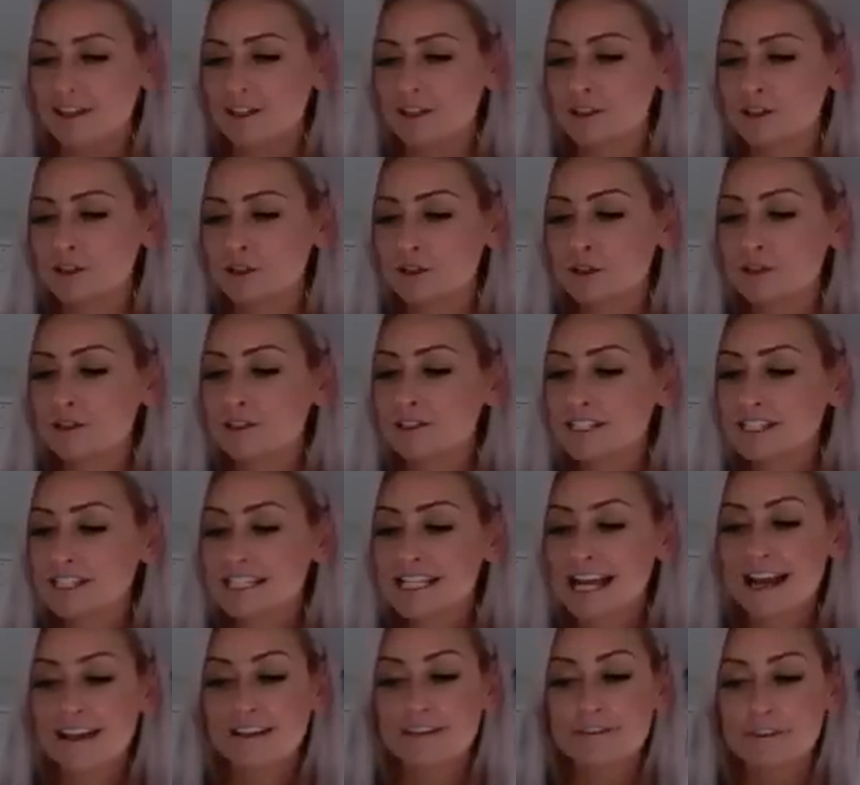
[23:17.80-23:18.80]
Do you
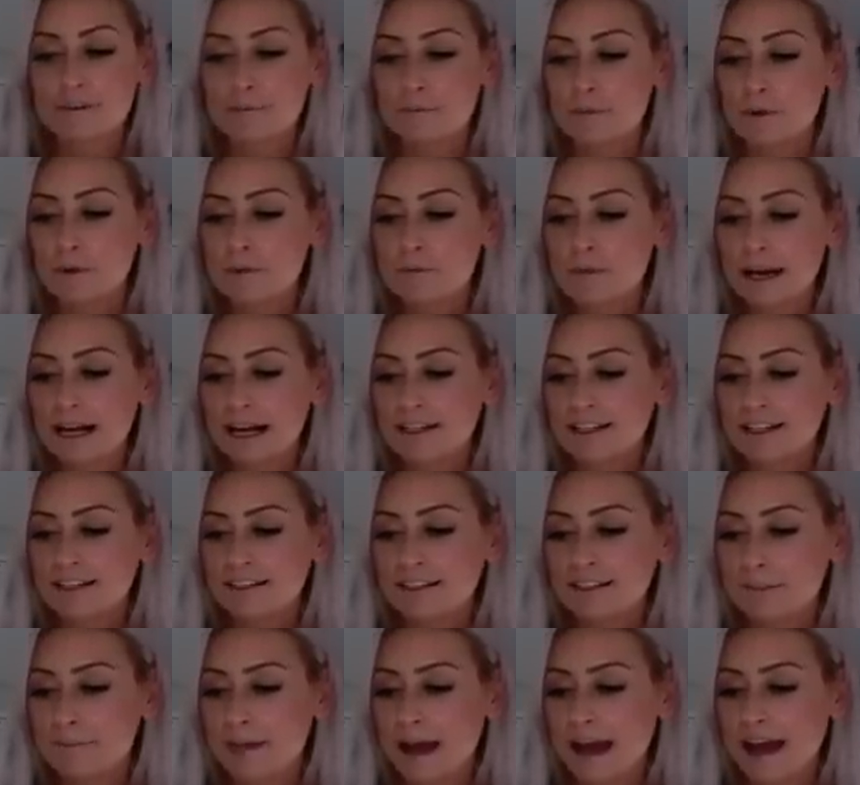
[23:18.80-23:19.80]
stand for more money in
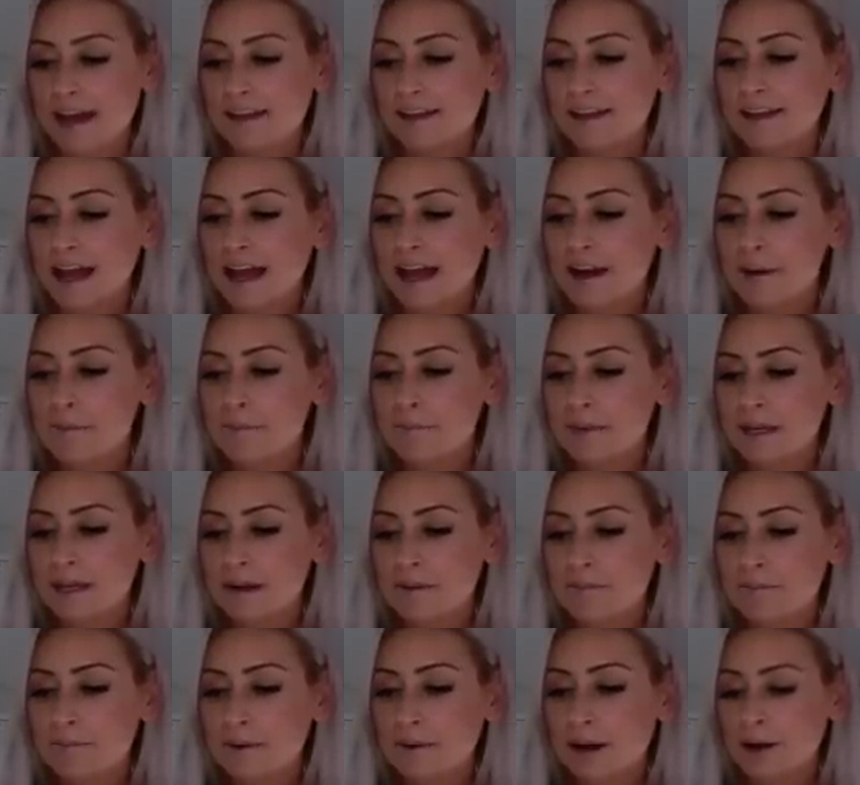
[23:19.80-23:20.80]
the bank and a
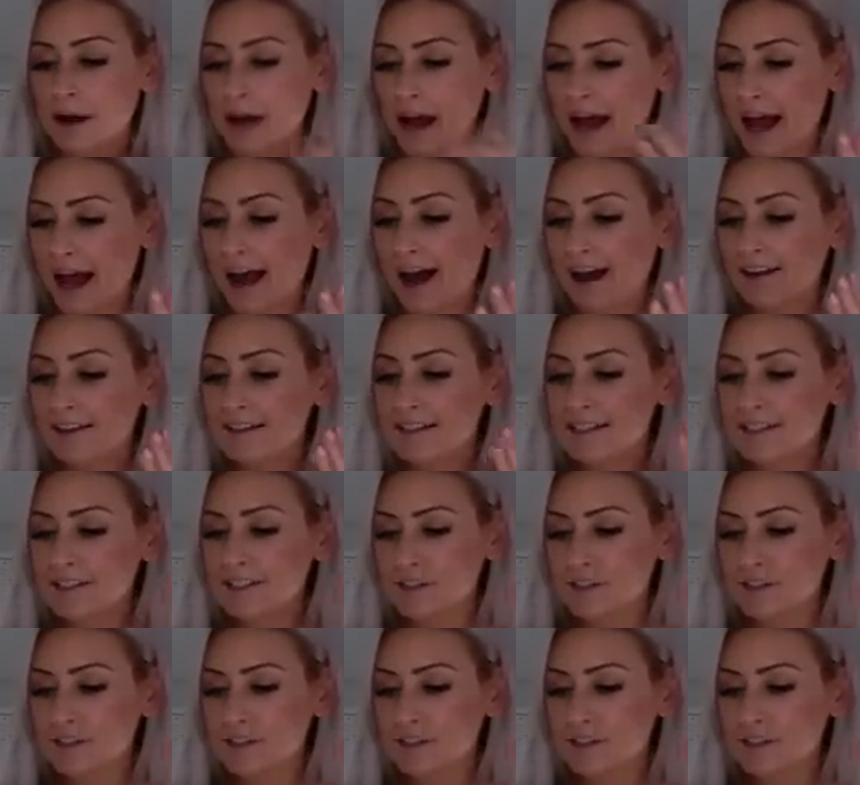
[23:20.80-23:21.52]
bigger house?